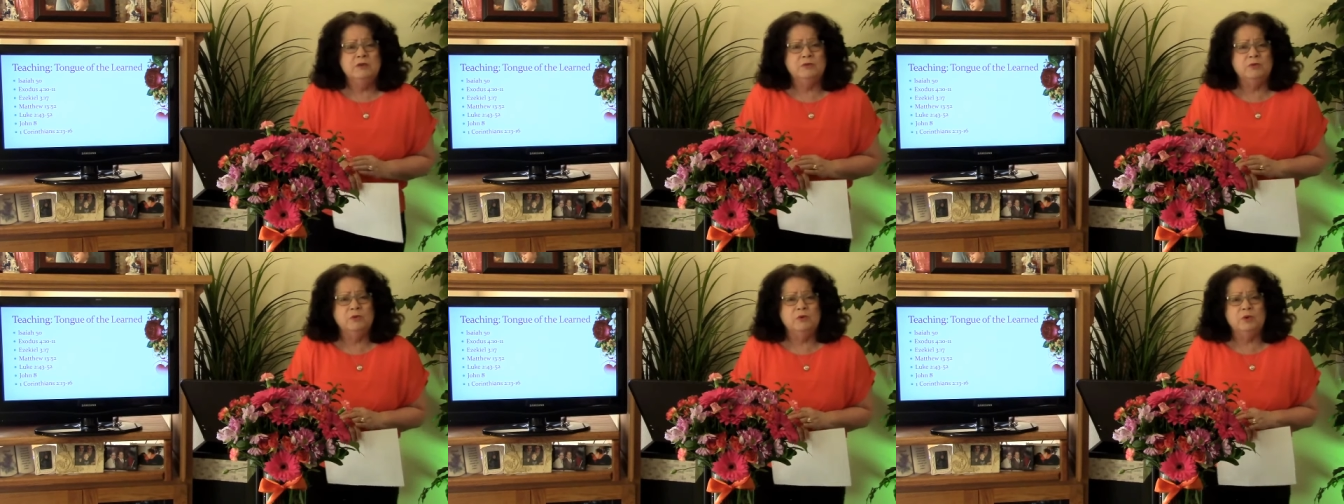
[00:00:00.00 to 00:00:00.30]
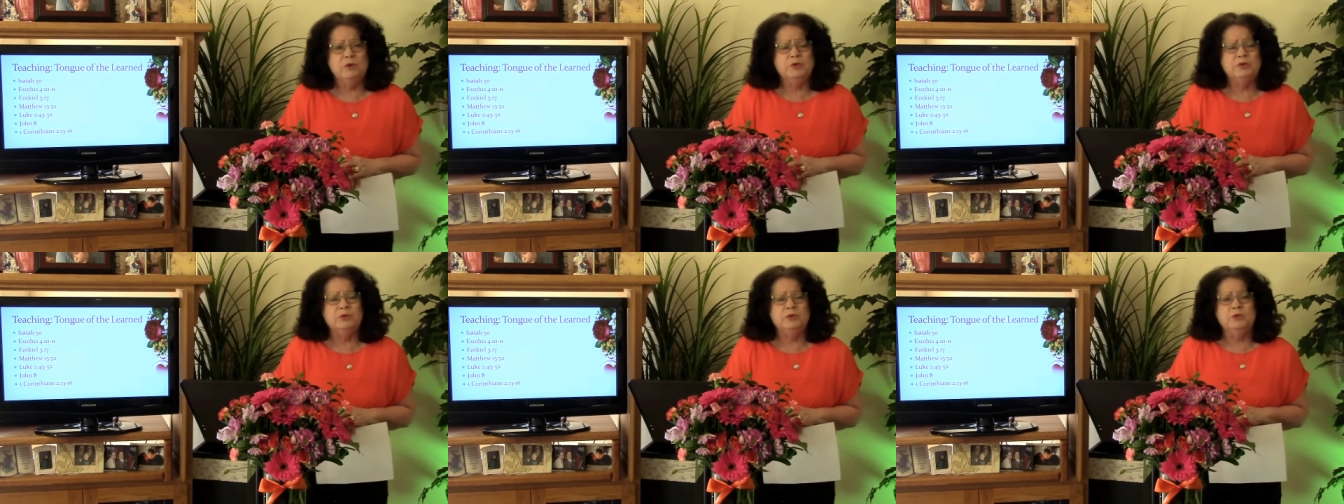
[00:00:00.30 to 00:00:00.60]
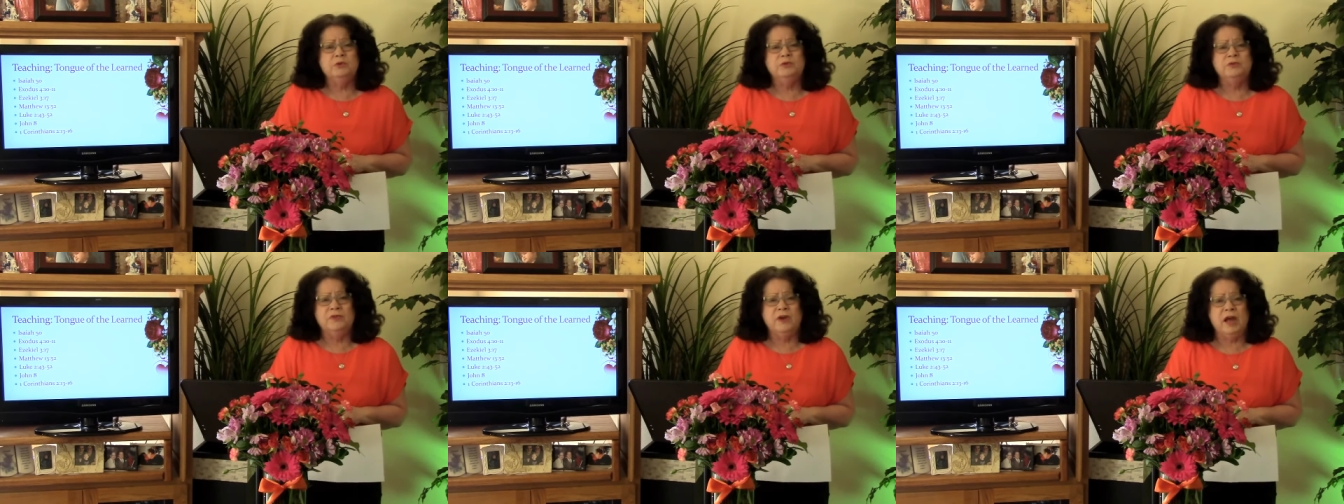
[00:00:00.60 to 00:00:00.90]
4
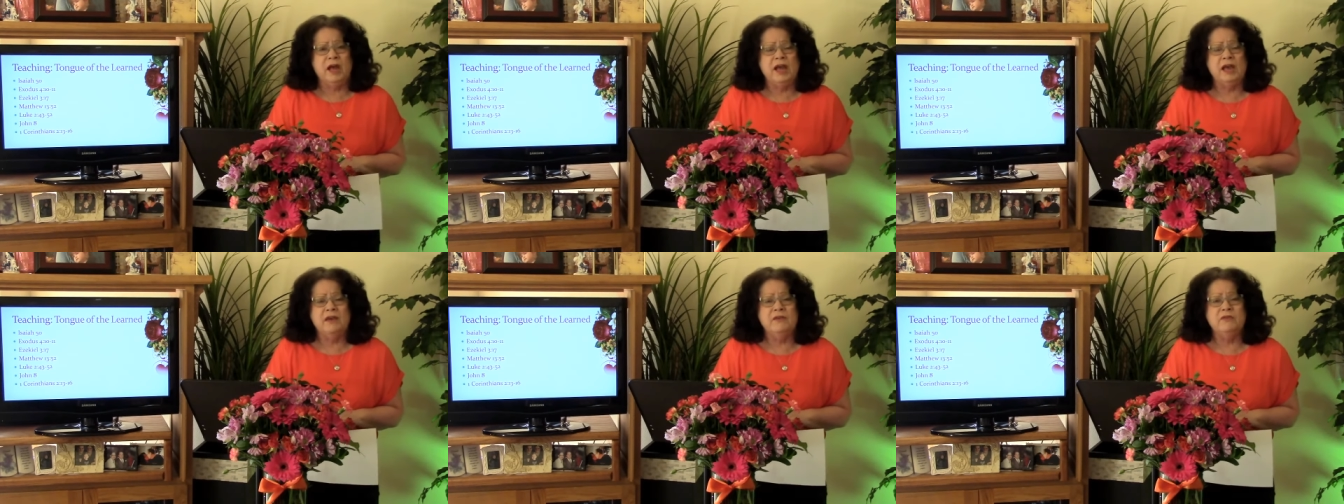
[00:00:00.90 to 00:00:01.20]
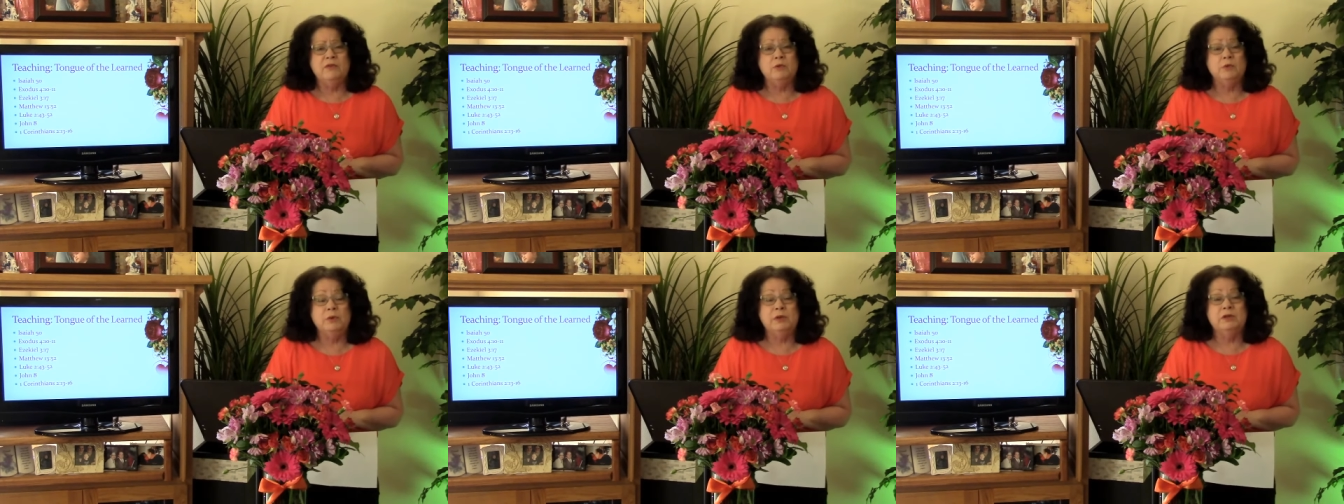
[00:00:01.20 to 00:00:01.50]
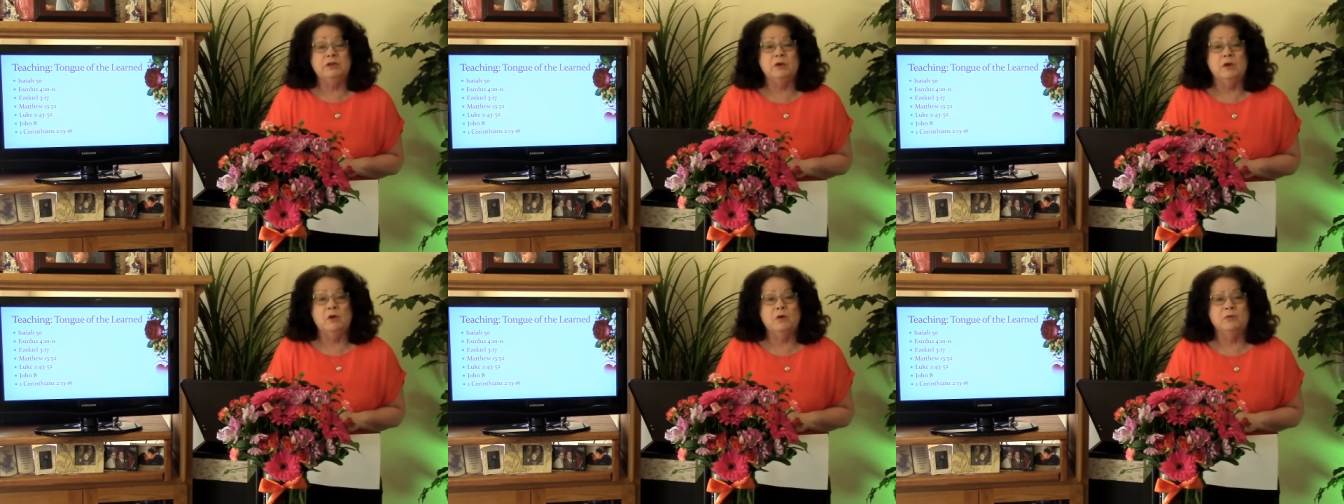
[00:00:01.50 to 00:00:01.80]
through 5 and we
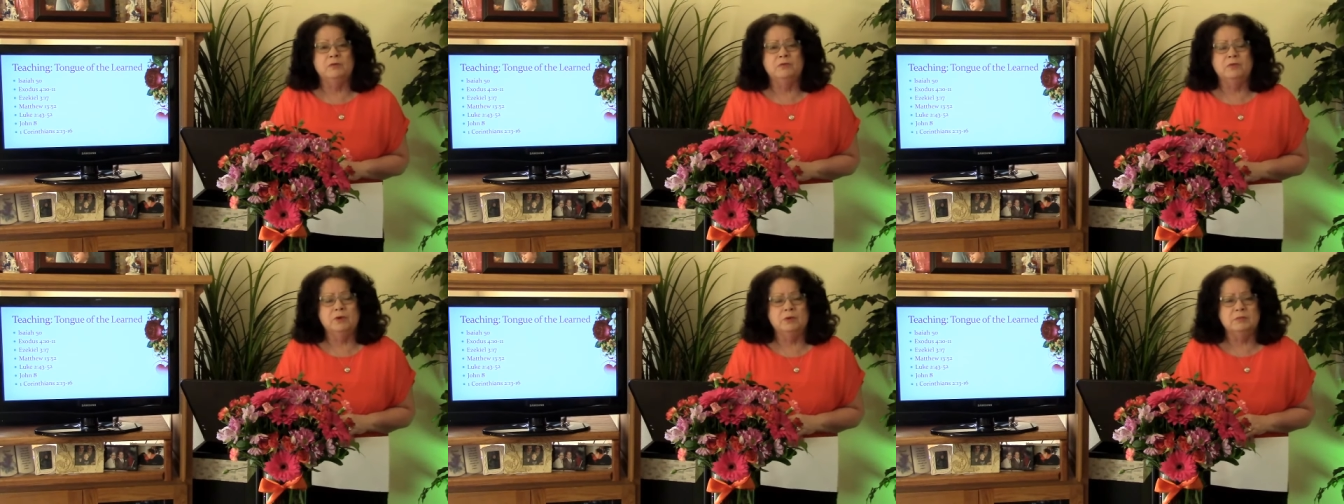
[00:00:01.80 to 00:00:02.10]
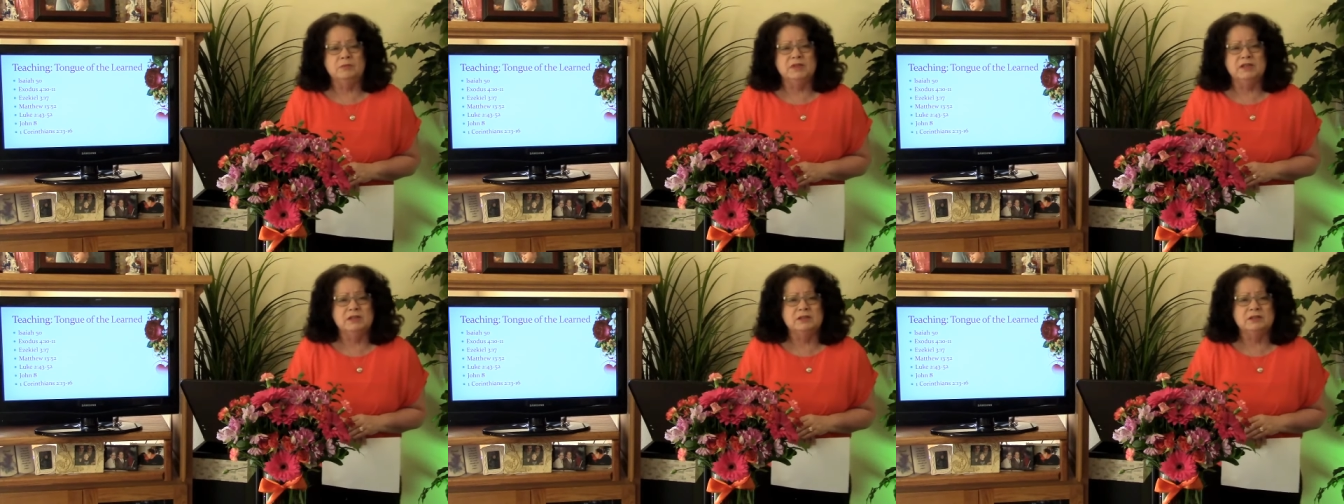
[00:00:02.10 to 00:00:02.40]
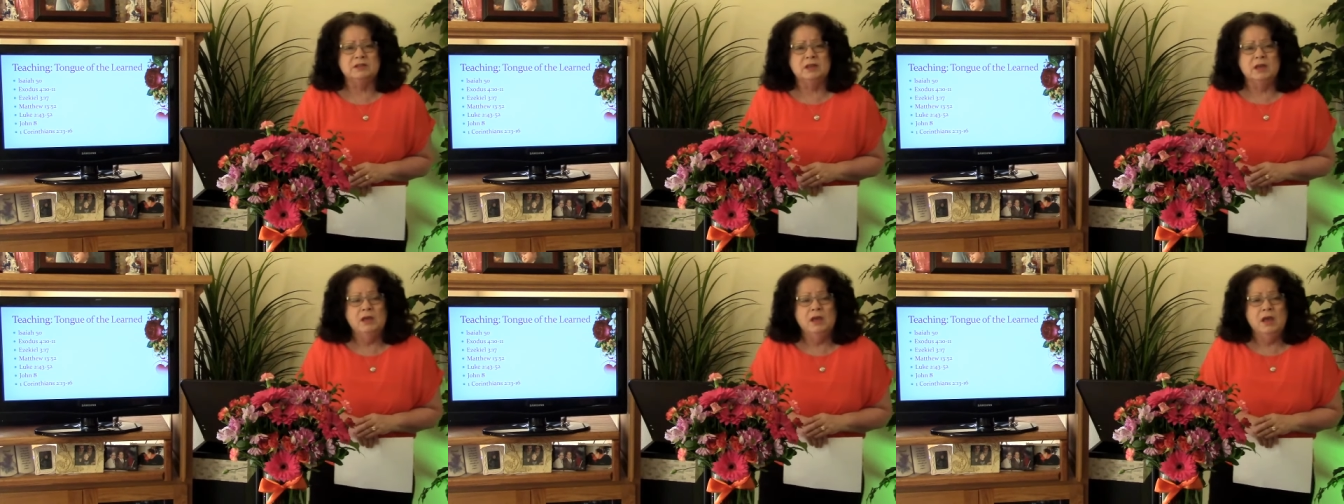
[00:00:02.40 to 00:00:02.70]
know from
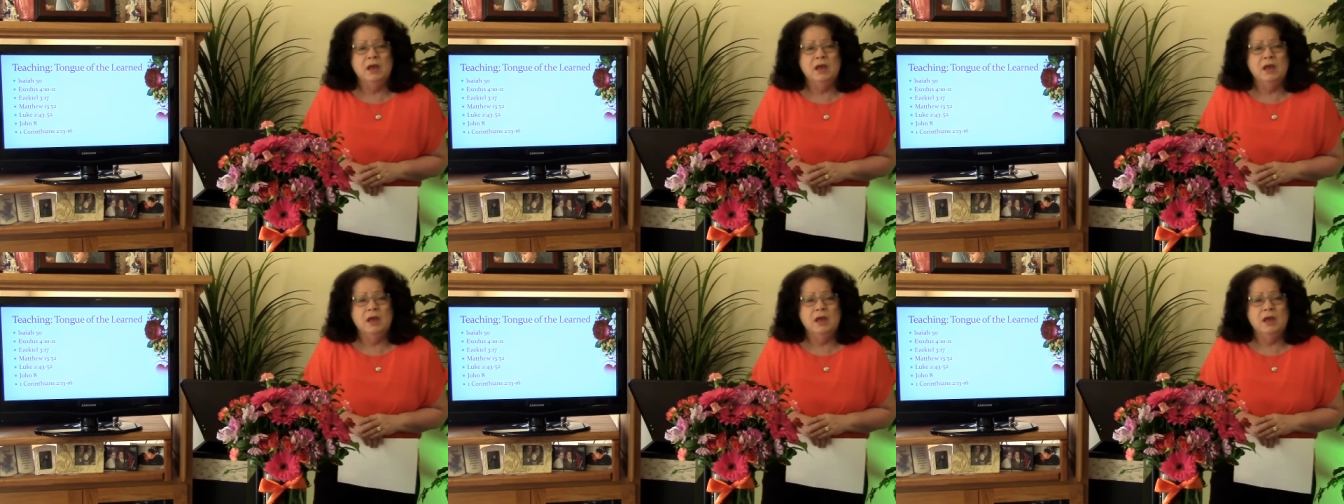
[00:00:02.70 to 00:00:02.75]
this